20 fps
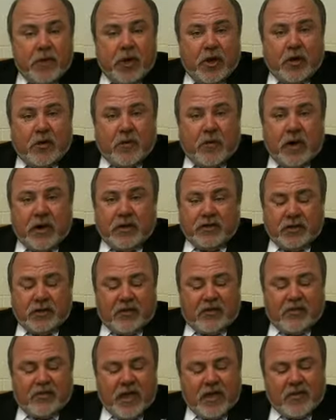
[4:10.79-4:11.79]
Good
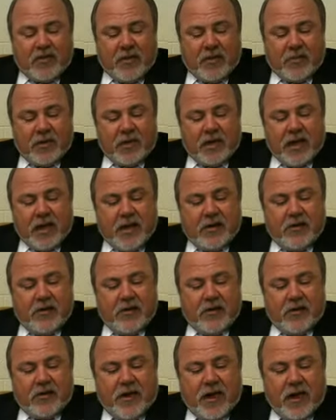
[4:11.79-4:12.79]
questions. That's something I hear
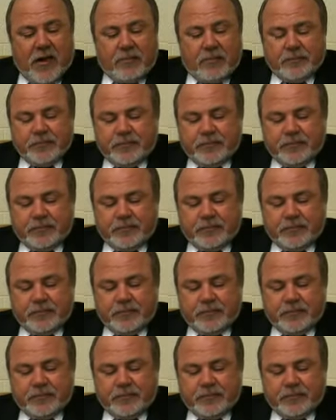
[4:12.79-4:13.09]
all the time.